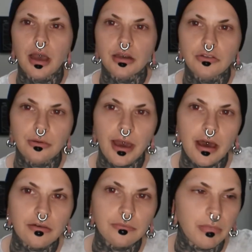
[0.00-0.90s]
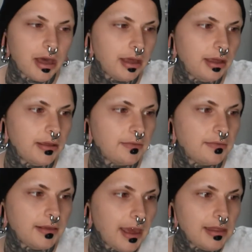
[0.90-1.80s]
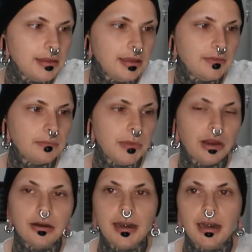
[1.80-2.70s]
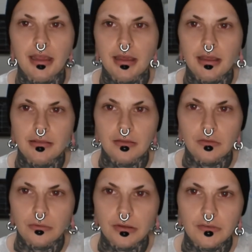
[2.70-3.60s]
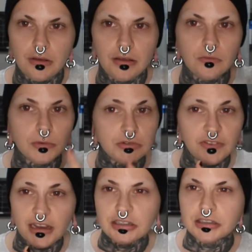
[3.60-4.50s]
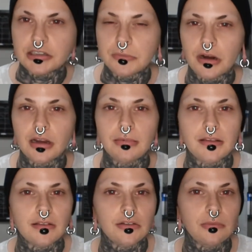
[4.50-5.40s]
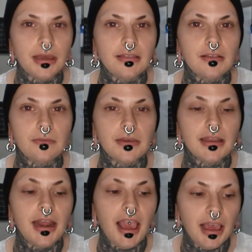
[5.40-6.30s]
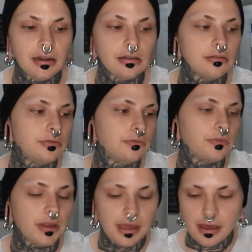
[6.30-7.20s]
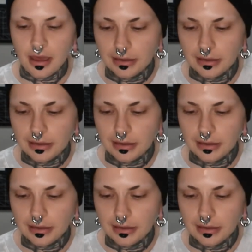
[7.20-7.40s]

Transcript: I do have my scallions marinating in the soy sauce, which is actually tamari because I do make these vegan and gluten-free.